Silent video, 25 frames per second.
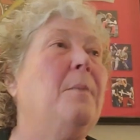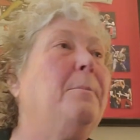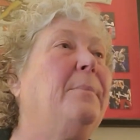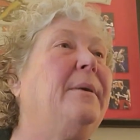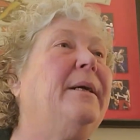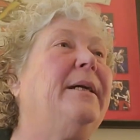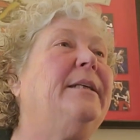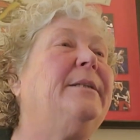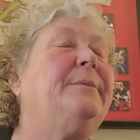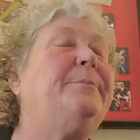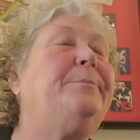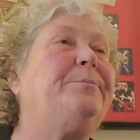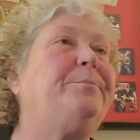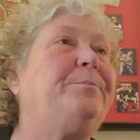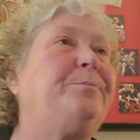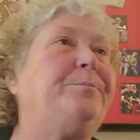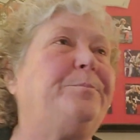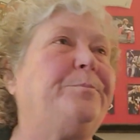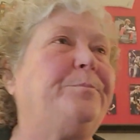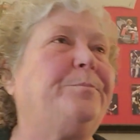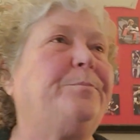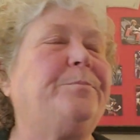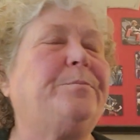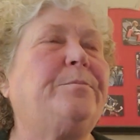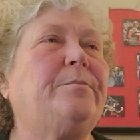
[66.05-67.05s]
but
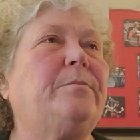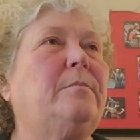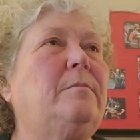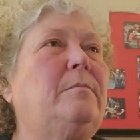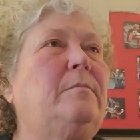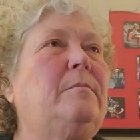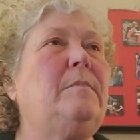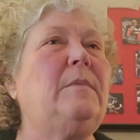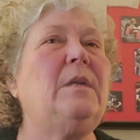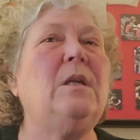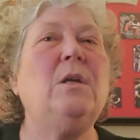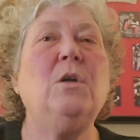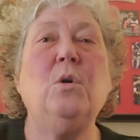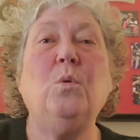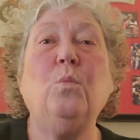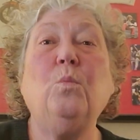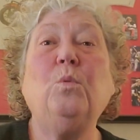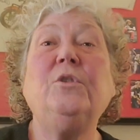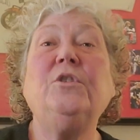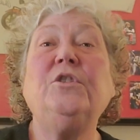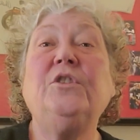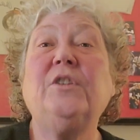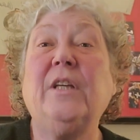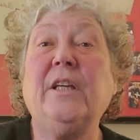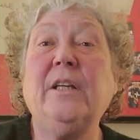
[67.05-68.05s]

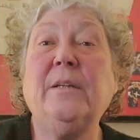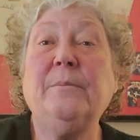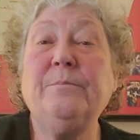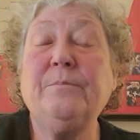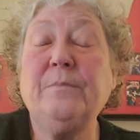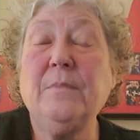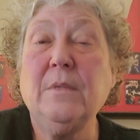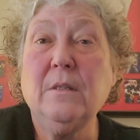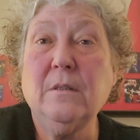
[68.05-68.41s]
we'll see.